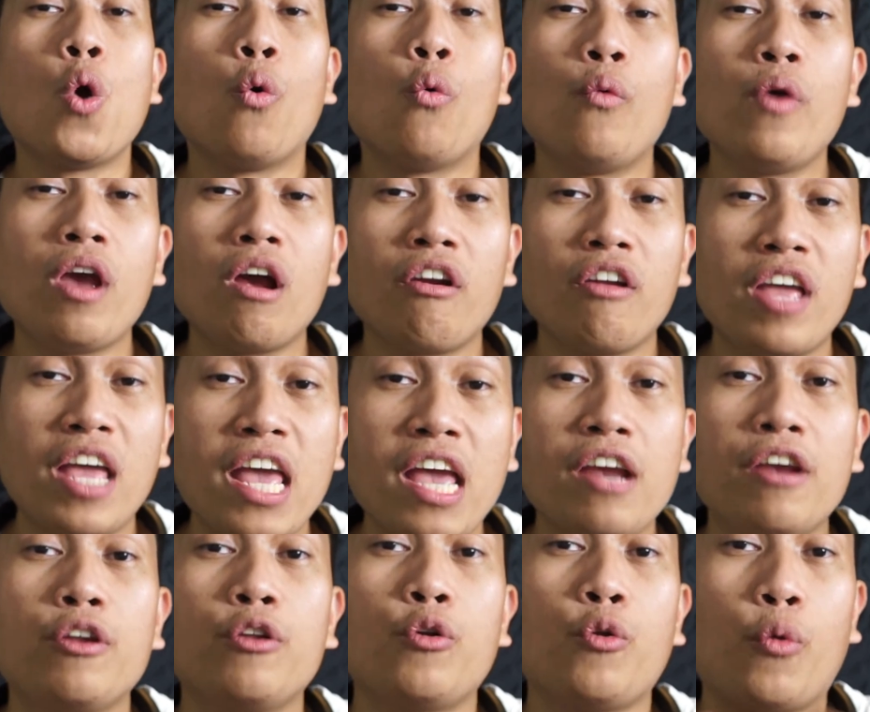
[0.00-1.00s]
We are
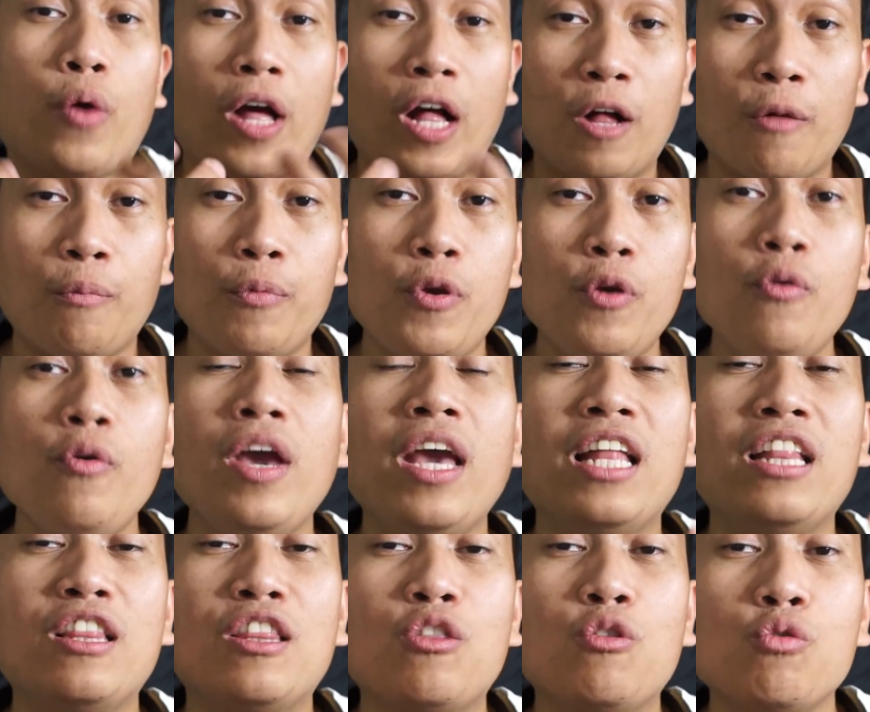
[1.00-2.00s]
here to help you
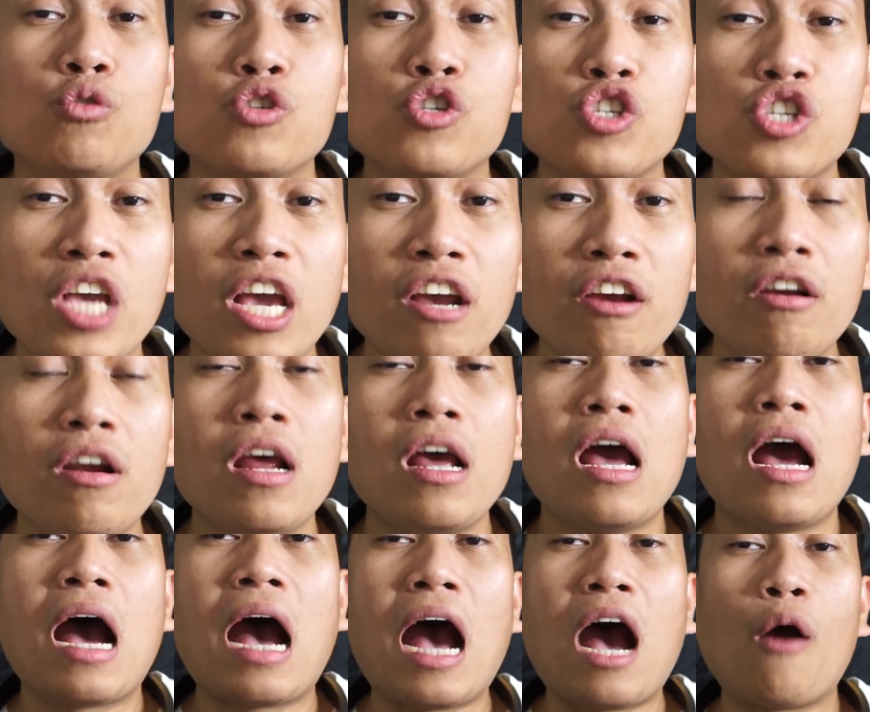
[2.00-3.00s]
and to share
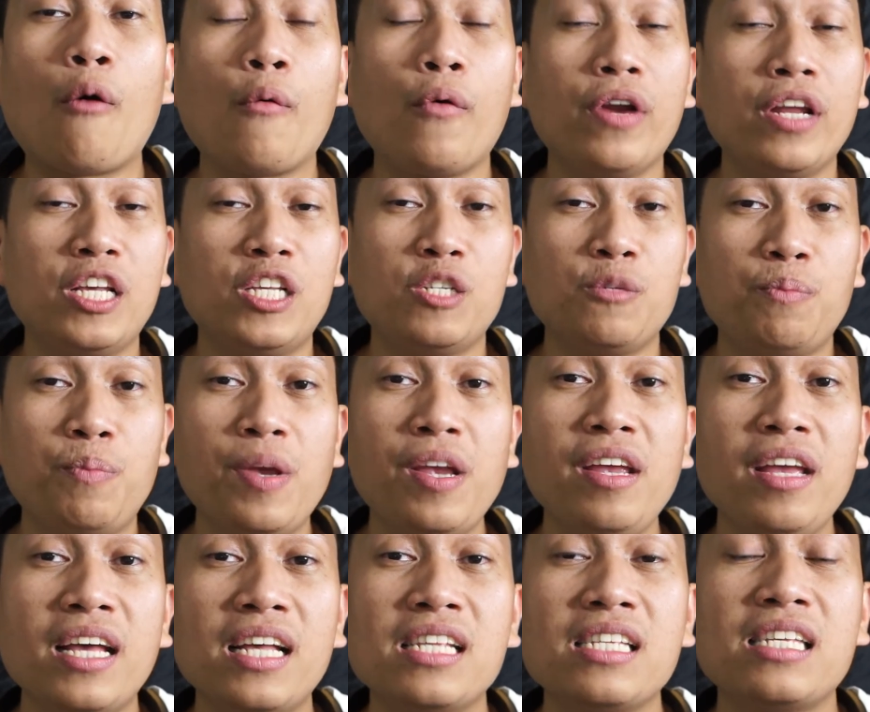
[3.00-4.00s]
our
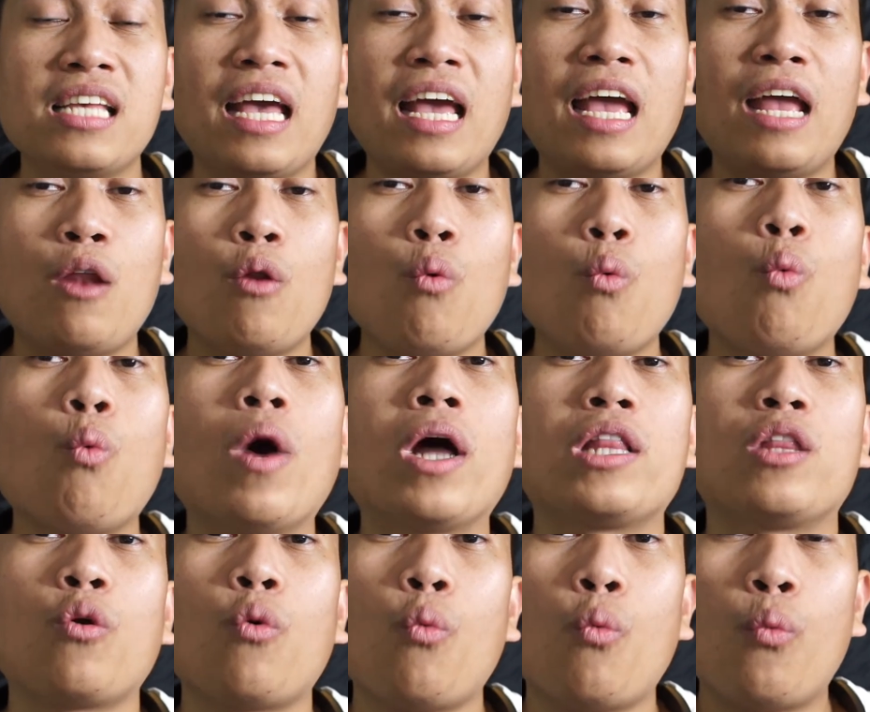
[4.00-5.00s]
experience and
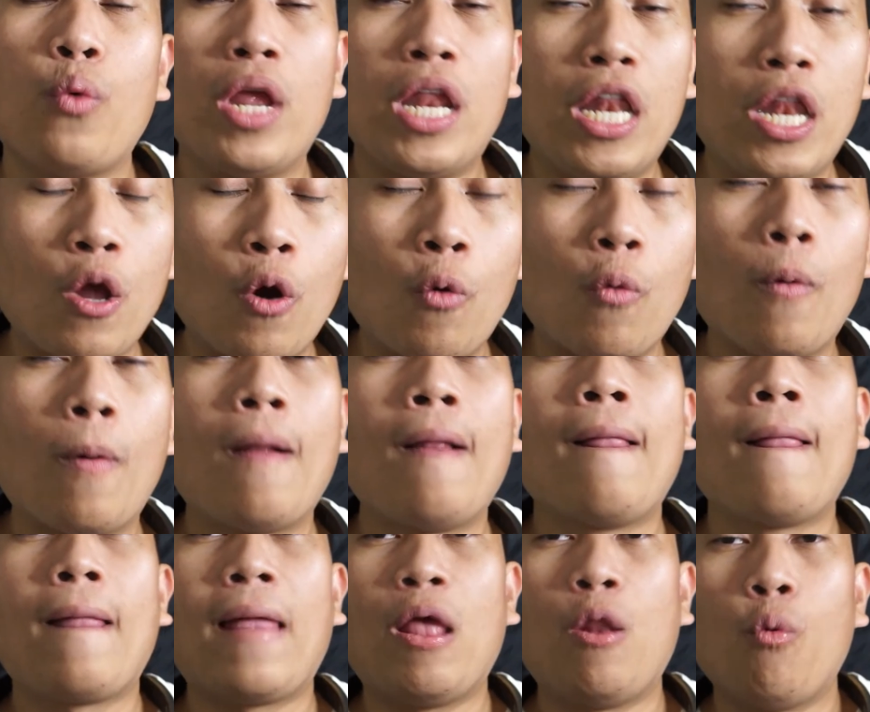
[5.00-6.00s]
what we know
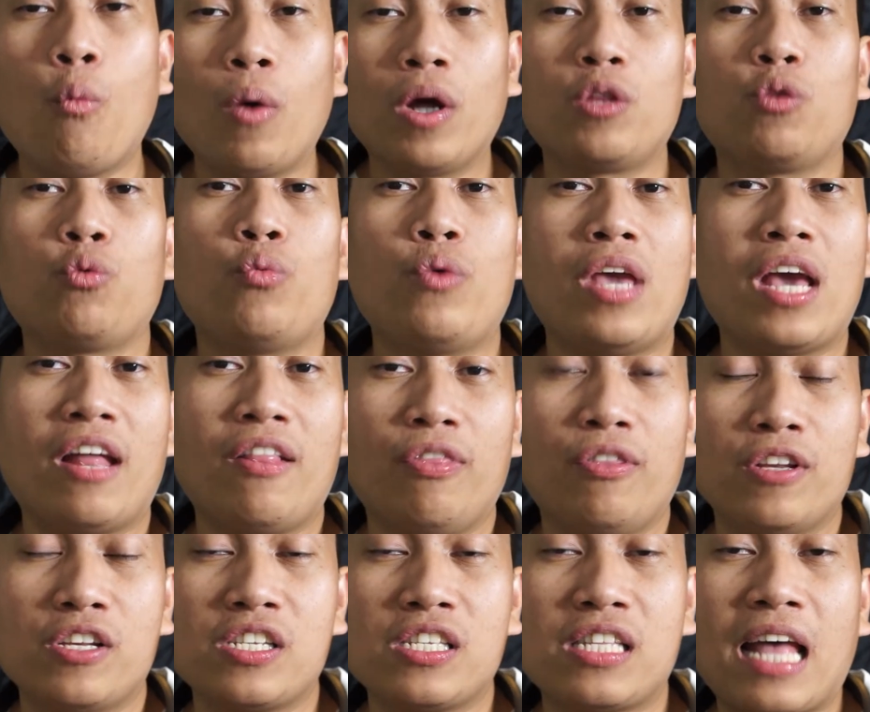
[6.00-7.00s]
and what we
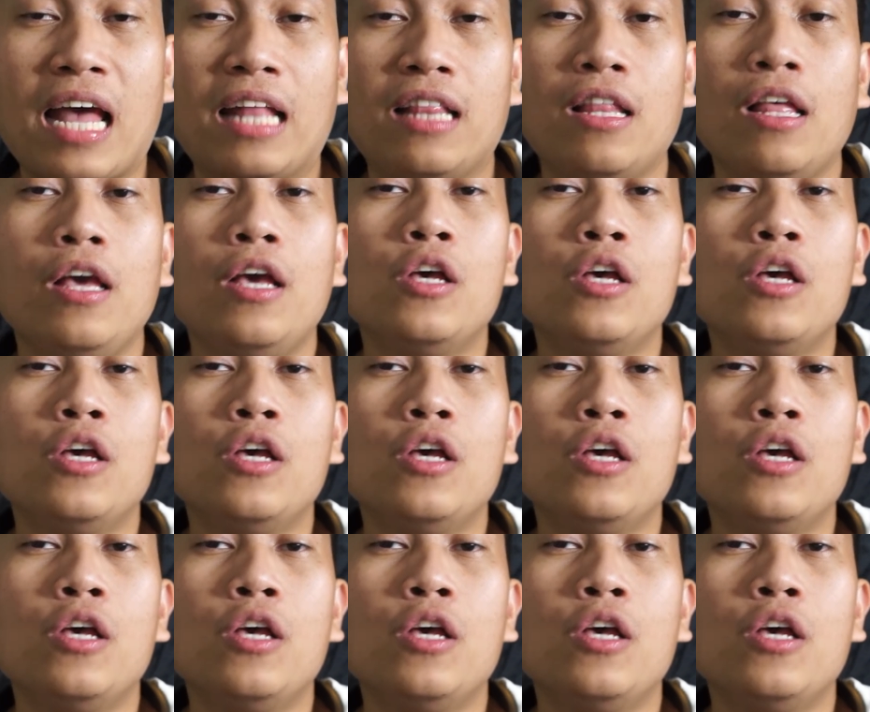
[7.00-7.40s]
understand.